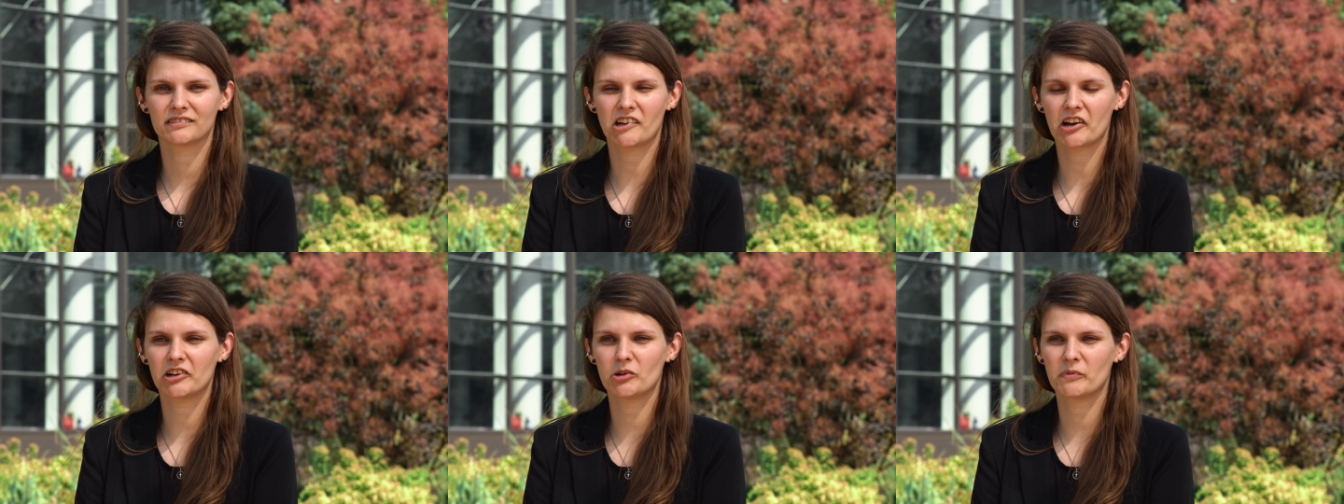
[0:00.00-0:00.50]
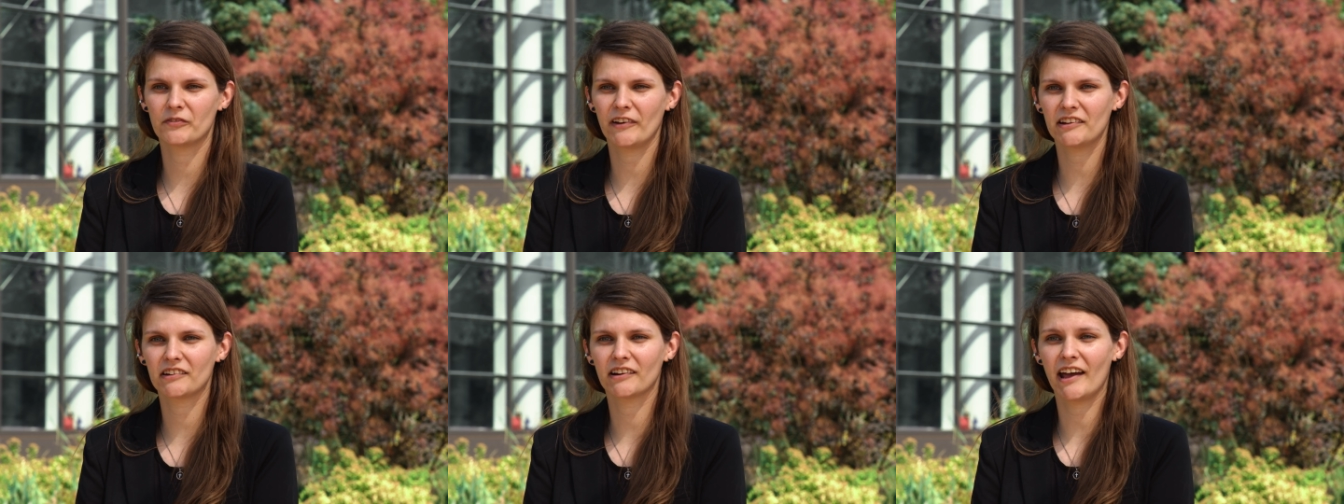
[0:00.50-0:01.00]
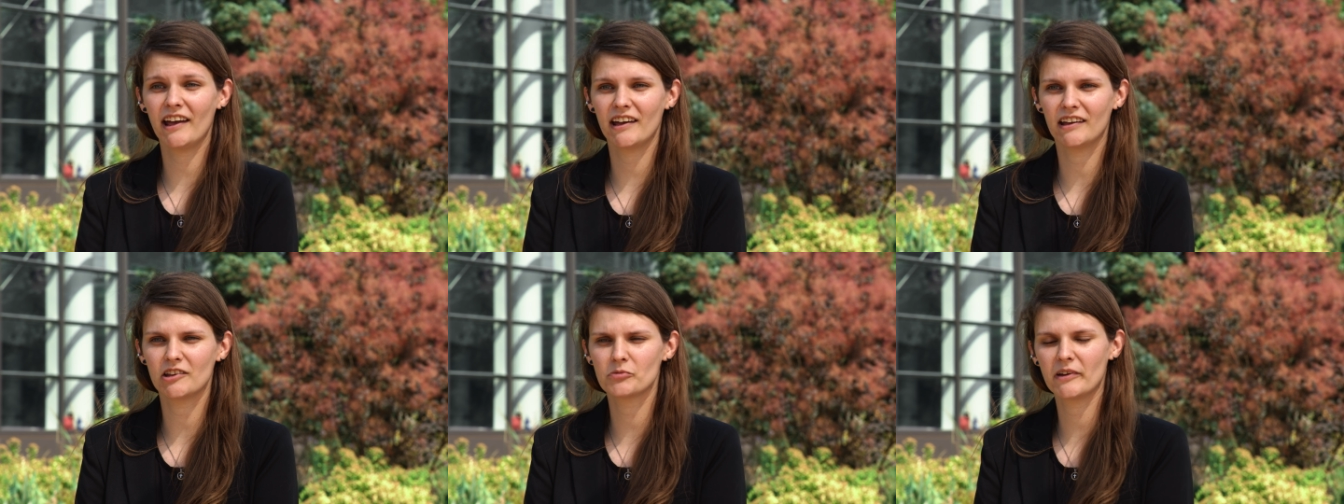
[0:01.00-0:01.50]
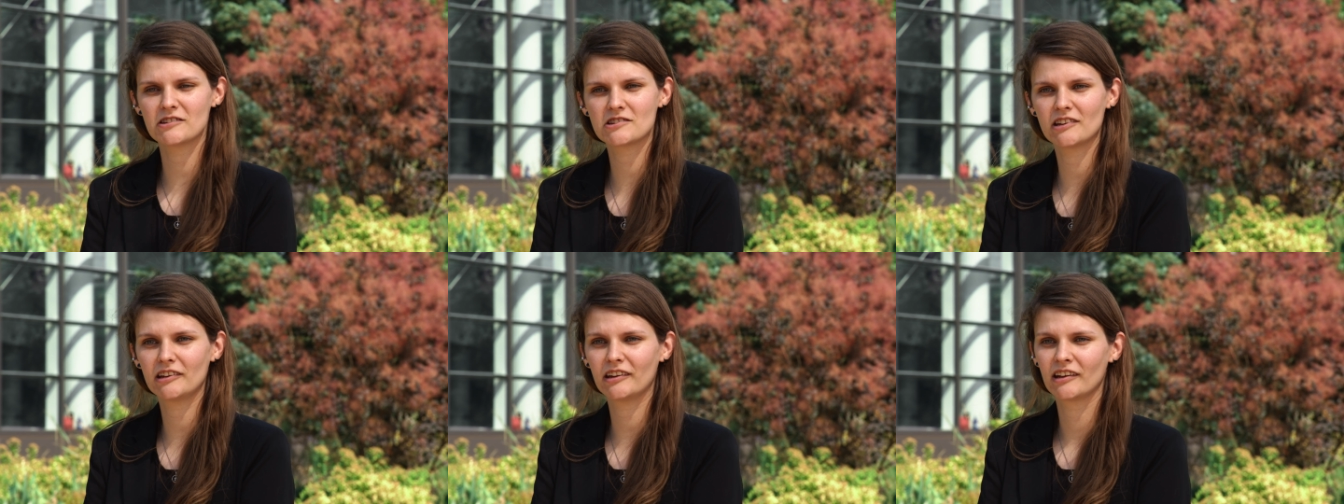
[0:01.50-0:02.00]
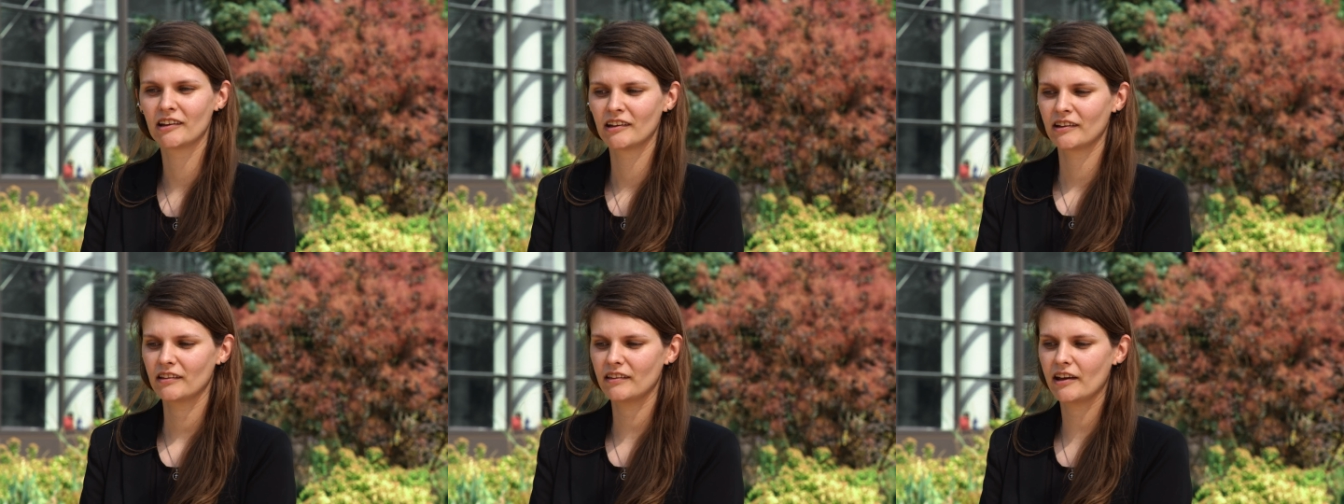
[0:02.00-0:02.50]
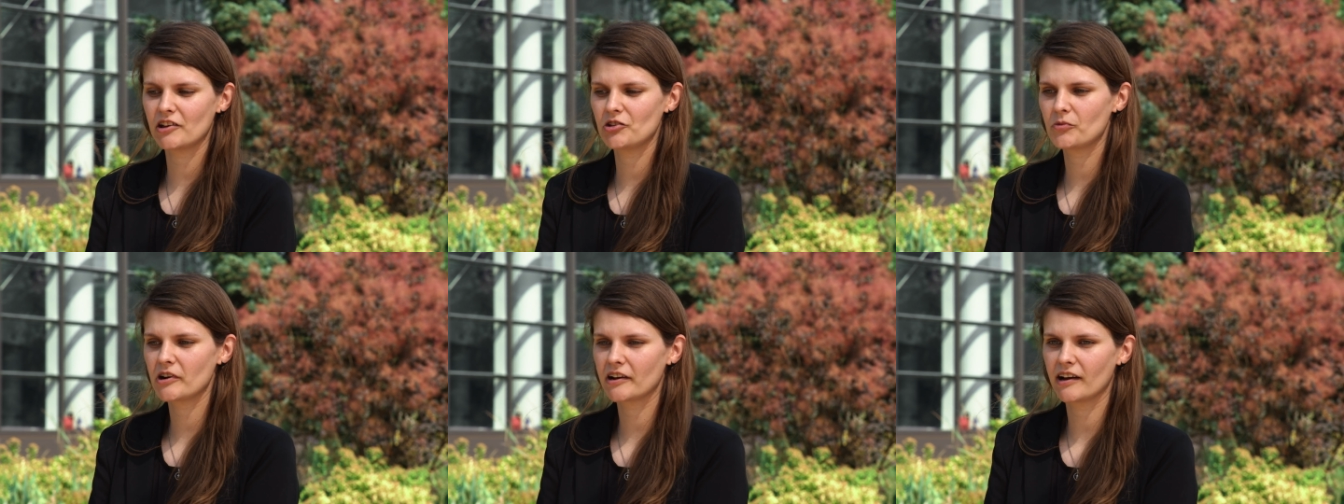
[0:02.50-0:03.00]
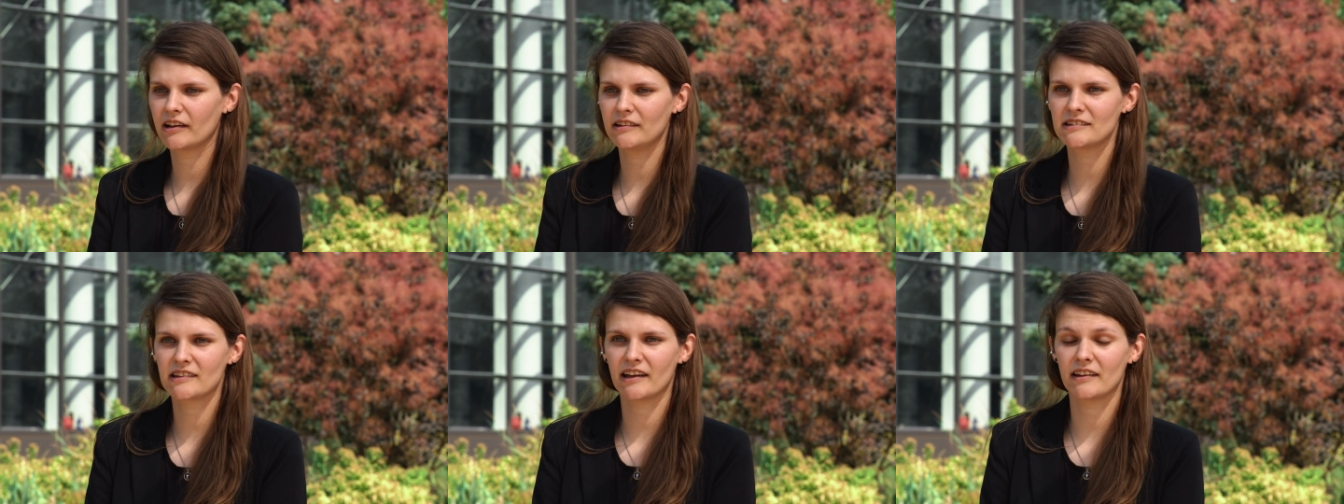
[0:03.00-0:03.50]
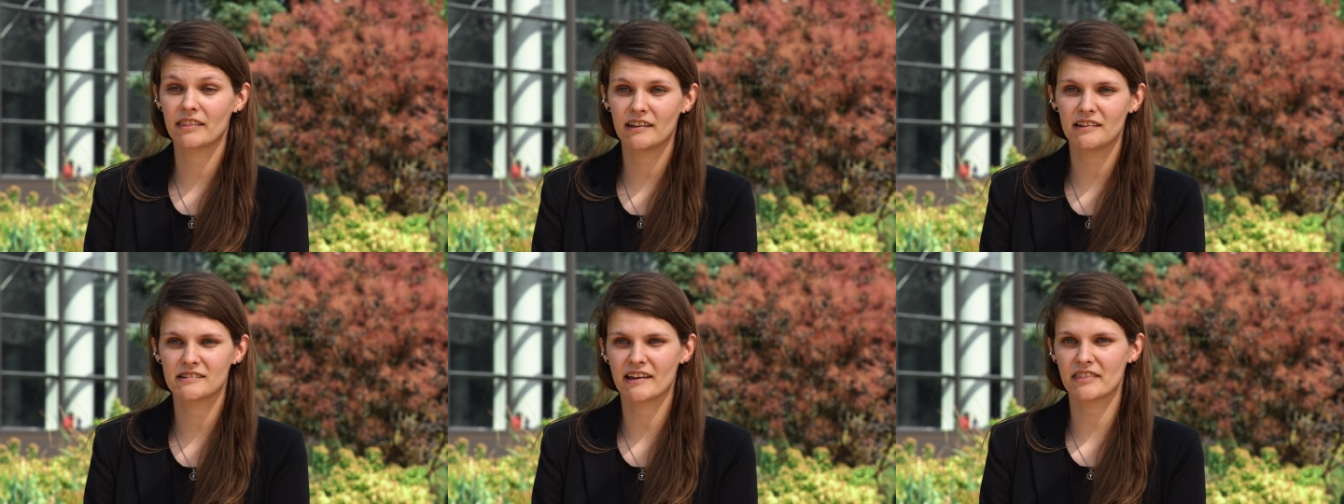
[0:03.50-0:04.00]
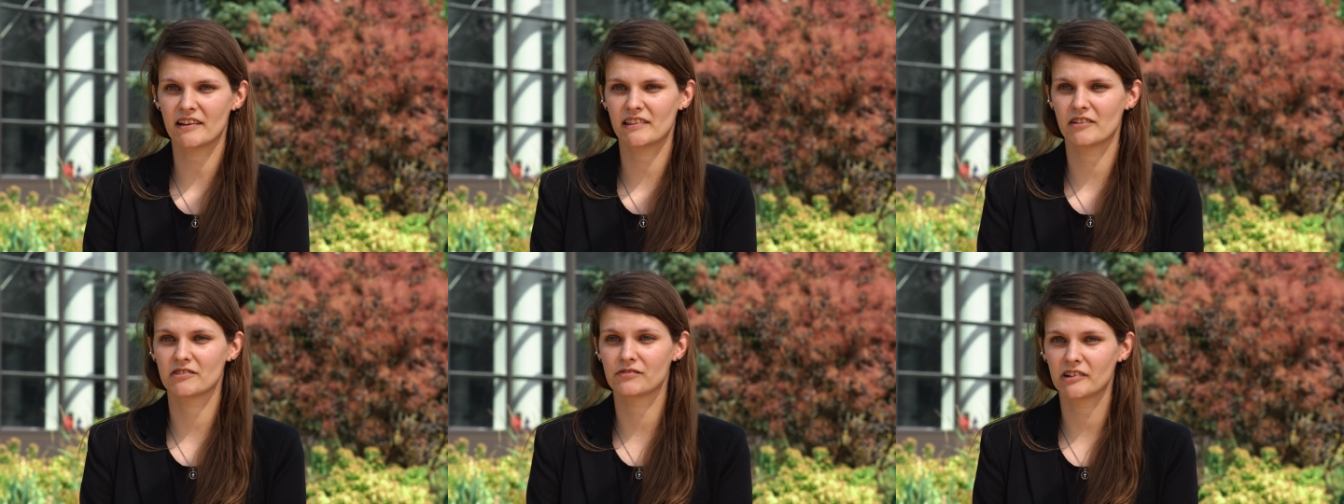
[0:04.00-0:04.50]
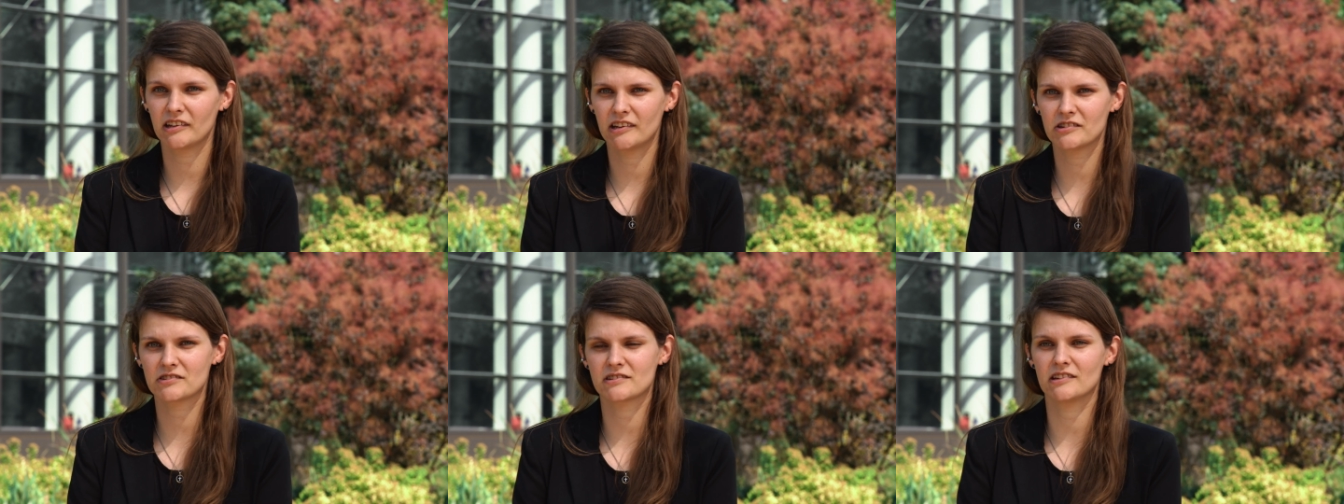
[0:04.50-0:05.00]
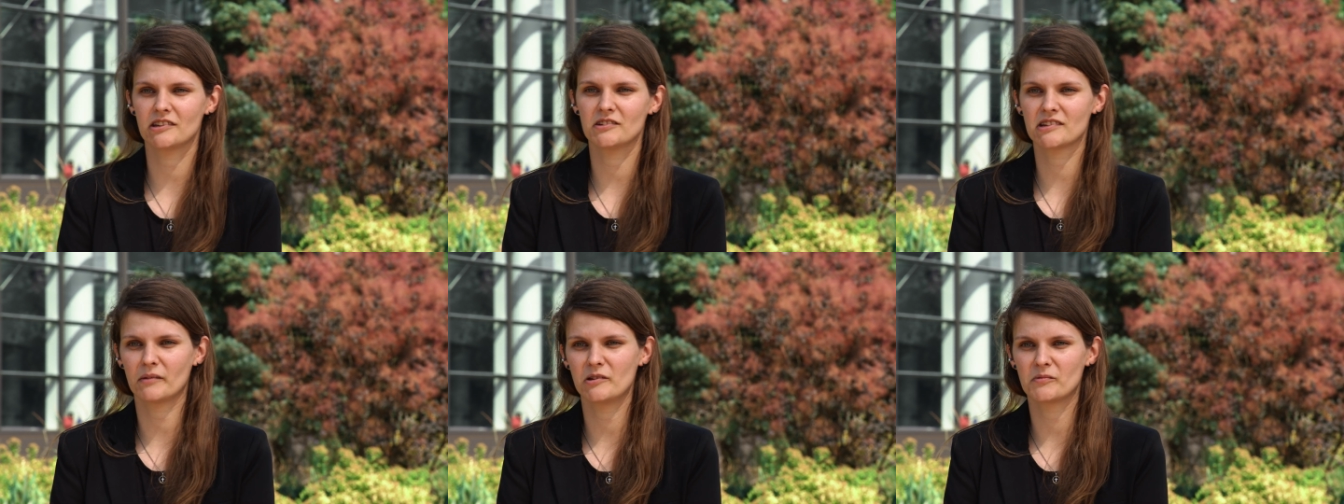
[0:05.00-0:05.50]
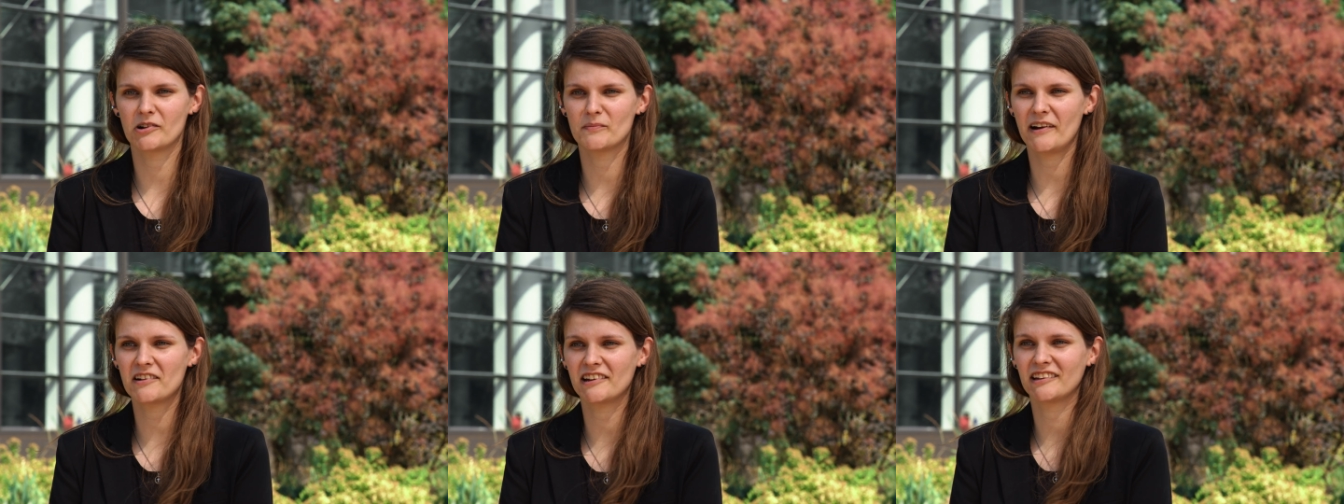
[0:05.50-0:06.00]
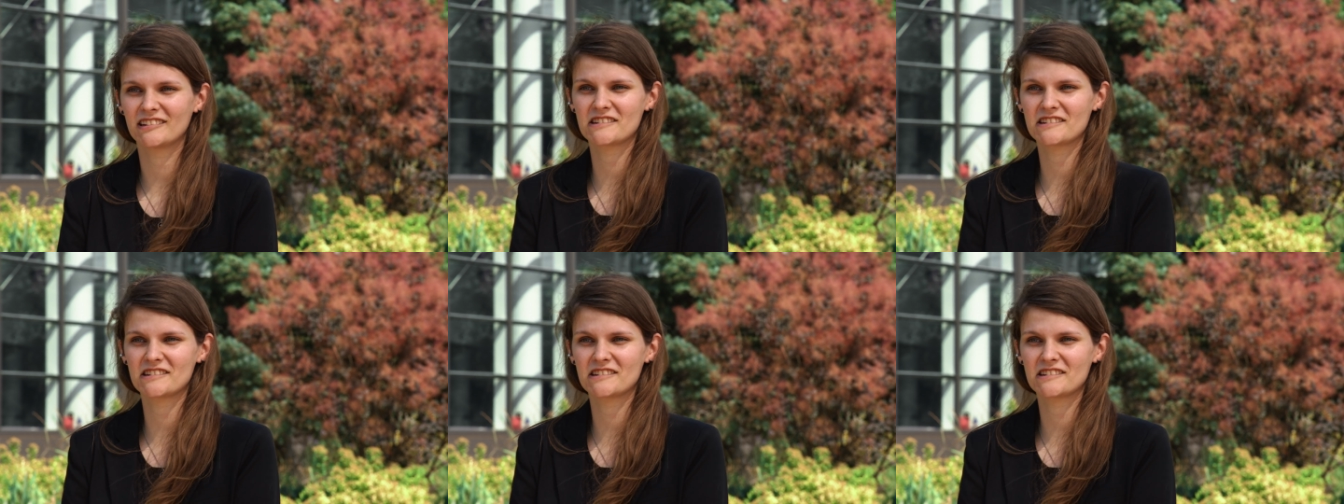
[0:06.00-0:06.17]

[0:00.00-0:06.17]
talking to your professor, hey, you mentioned that you work on these kind of things. I thought that was really interesting. Can you tell me more about it?